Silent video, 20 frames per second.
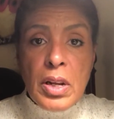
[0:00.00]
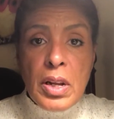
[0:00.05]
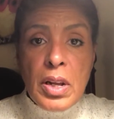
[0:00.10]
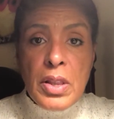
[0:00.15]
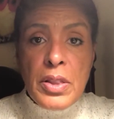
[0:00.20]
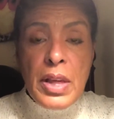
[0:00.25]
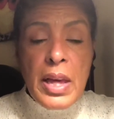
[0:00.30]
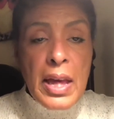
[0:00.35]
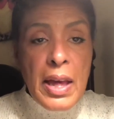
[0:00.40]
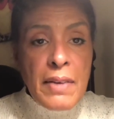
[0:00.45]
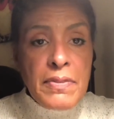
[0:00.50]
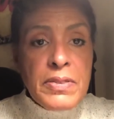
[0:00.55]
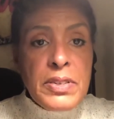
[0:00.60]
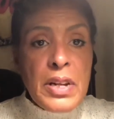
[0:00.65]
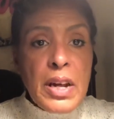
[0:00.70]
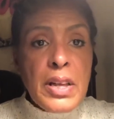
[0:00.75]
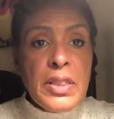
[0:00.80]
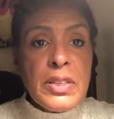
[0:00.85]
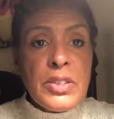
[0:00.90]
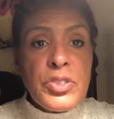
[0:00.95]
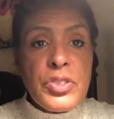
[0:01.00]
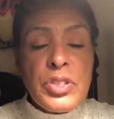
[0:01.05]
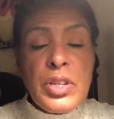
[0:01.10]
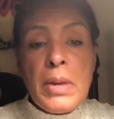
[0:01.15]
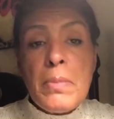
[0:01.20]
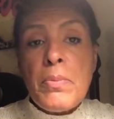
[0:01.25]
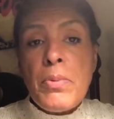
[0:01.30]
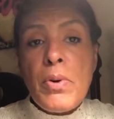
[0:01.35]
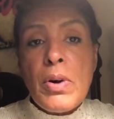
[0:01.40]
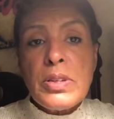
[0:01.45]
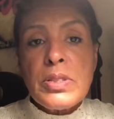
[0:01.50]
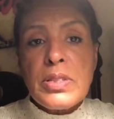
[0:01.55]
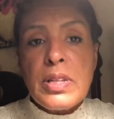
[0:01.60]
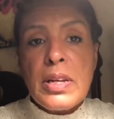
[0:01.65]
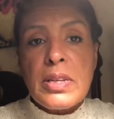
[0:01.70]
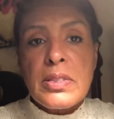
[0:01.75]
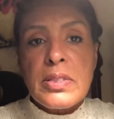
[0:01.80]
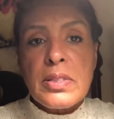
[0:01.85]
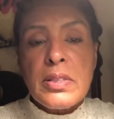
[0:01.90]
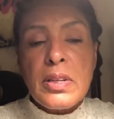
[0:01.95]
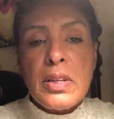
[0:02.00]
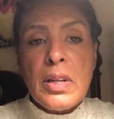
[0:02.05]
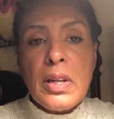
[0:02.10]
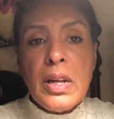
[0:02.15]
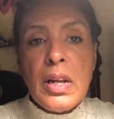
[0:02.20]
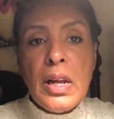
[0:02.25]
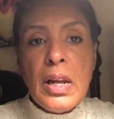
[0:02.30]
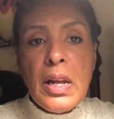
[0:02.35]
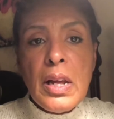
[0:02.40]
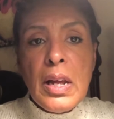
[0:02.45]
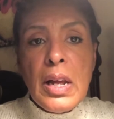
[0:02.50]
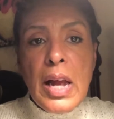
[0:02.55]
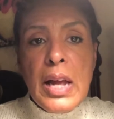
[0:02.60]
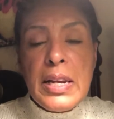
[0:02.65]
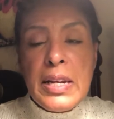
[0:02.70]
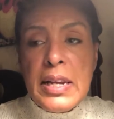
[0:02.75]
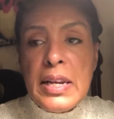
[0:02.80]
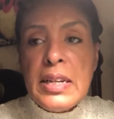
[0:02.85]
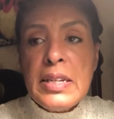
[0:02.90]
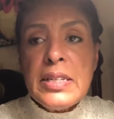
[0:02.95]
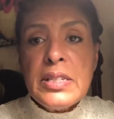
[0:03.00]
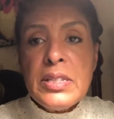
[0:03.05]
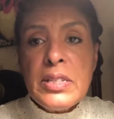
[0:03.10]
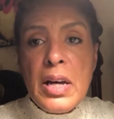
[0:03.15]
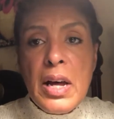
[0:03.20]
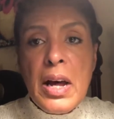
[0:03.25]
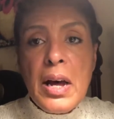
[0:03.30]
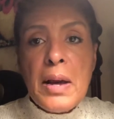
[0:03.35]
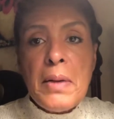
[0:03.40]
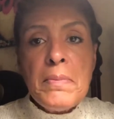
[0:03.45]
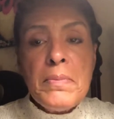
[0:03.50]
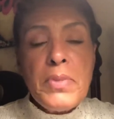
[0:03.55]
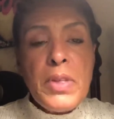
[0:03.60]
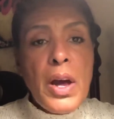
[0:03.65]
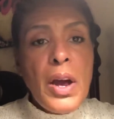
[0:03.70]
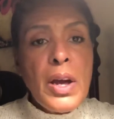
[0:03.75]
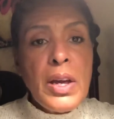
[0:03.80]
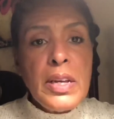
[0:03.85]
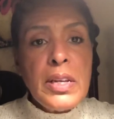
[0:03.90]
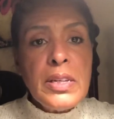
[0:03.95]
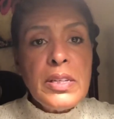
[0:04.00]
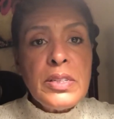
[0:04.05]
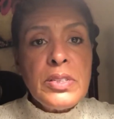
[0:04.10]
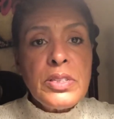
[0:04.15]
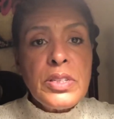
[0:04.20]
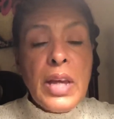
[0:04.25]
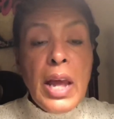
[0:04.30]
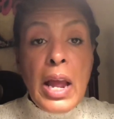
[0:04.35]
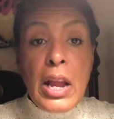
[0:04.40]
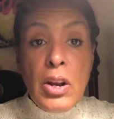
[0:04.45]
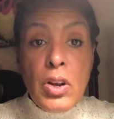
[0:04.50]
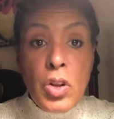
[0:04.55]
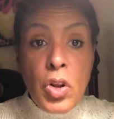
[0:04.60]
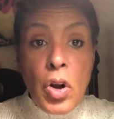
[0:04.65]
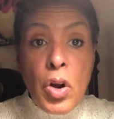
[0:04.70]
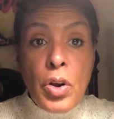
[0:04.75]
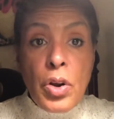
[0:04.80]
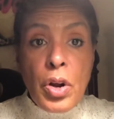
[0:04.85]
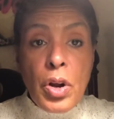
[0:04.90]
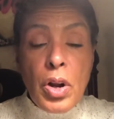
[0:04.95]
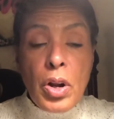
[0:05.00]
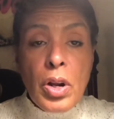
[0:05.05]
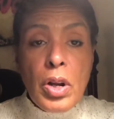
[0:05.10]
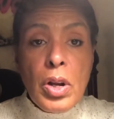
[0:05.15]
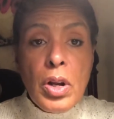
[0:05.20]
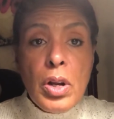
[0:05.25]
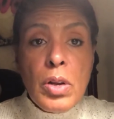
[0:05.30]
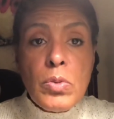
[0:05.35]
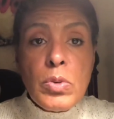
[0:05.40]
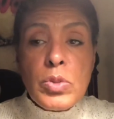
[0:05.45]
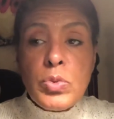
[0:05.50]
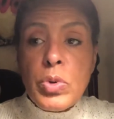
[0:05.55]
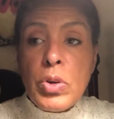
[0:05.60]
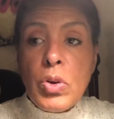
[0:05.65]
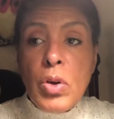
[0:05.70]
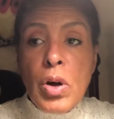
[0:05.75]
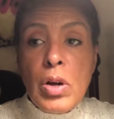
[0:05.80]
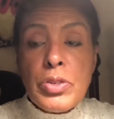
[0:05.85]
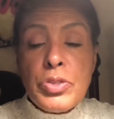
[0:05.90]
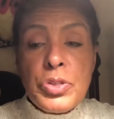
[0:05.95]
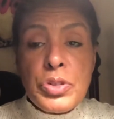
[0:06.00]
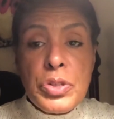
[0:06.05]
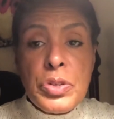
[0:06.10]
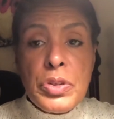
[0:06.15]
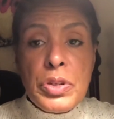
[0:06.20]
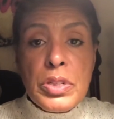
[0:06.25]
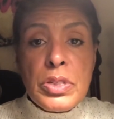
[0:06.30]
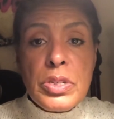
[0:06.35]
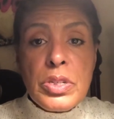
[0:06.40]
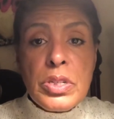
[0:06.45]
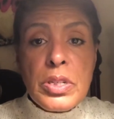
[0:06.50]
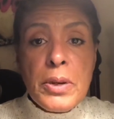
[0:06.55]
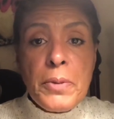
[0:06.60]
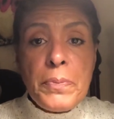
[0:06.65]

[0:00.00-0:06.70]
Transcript: they have done the same process. And anytime there is a learner, which we call students,